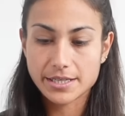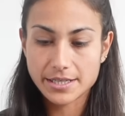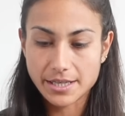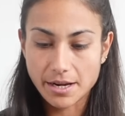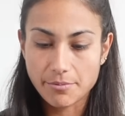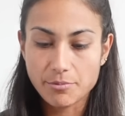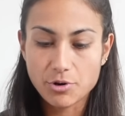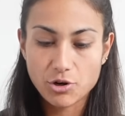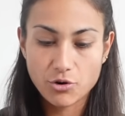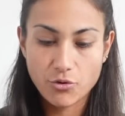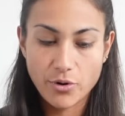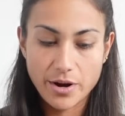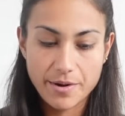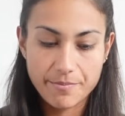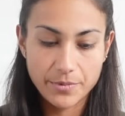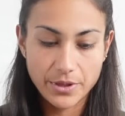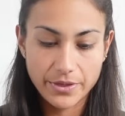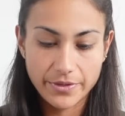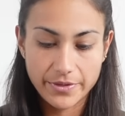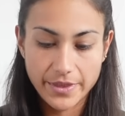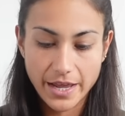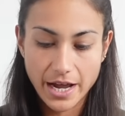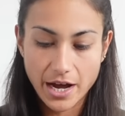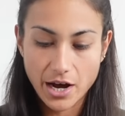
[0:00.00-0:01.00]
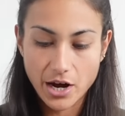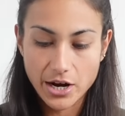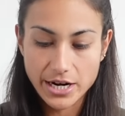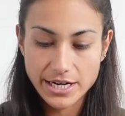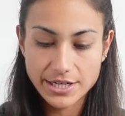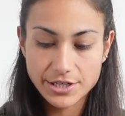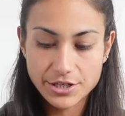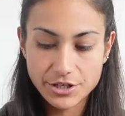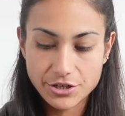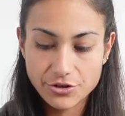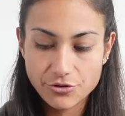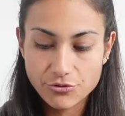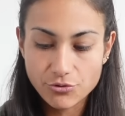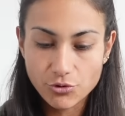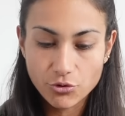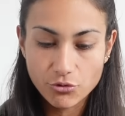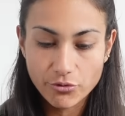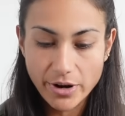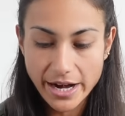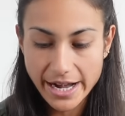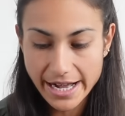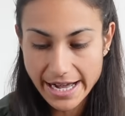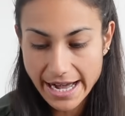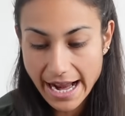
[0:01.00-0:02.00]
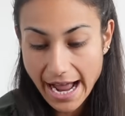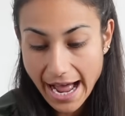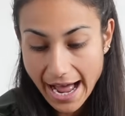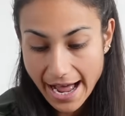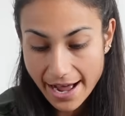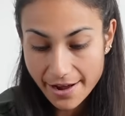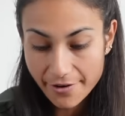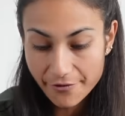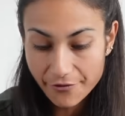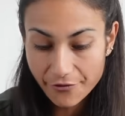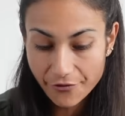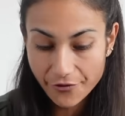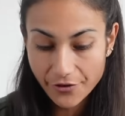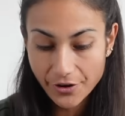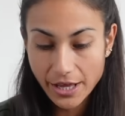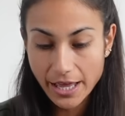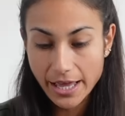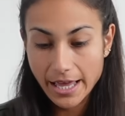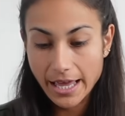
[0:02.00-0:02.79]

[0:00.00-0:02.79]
some equipment that I do already have,